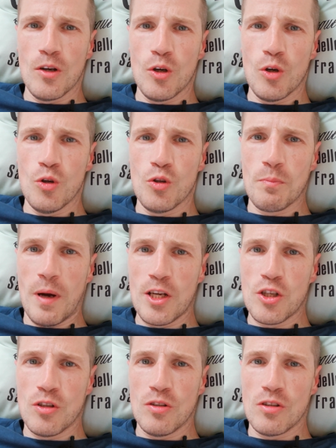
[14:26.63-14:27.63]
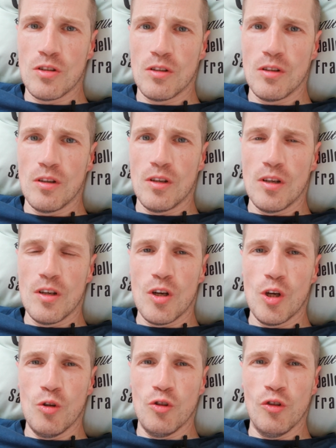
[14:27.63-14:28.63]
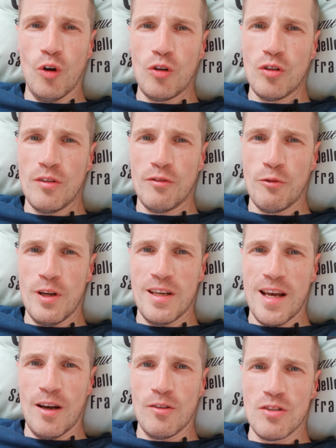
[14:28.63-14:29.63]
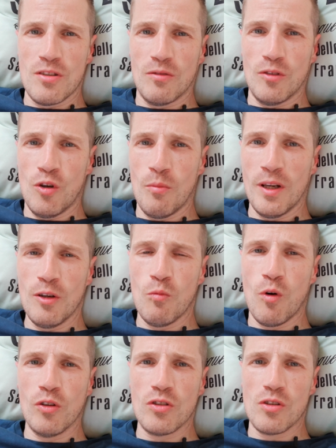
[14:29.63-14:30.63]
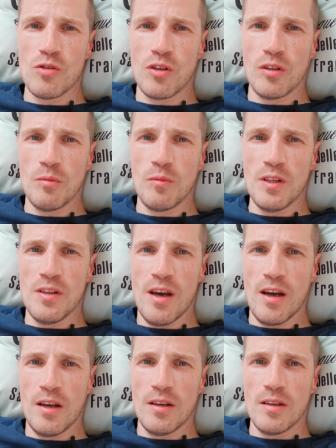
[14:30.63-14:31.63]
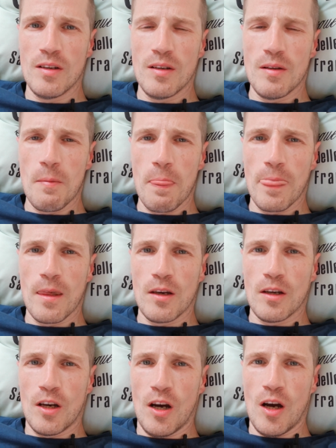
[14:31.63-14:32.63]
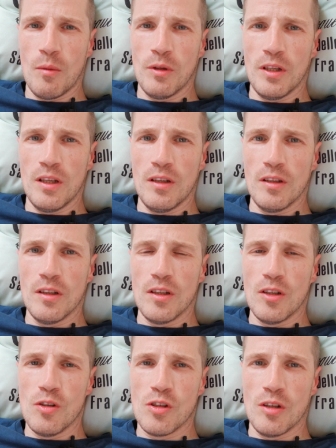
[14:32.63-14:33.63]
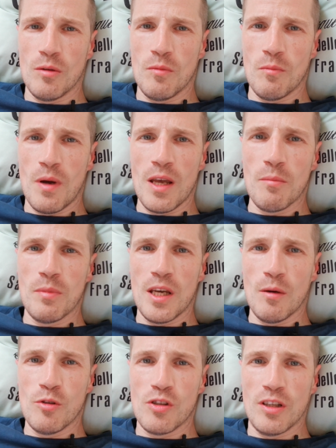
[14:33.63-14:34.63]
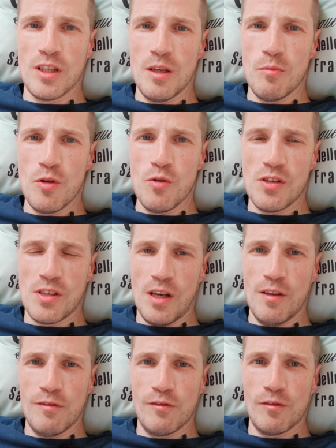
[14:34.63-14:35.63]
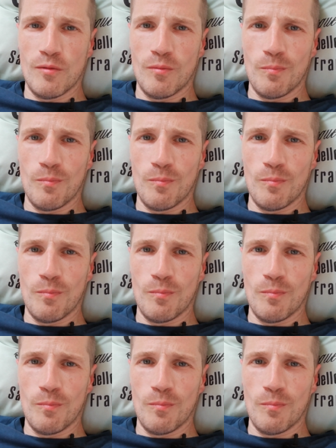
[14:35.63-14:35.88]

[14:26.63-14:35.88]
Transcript: who's patient, who's not going to freak out no matter what, who's going to be there calmly, who's going to be able to keep you safe,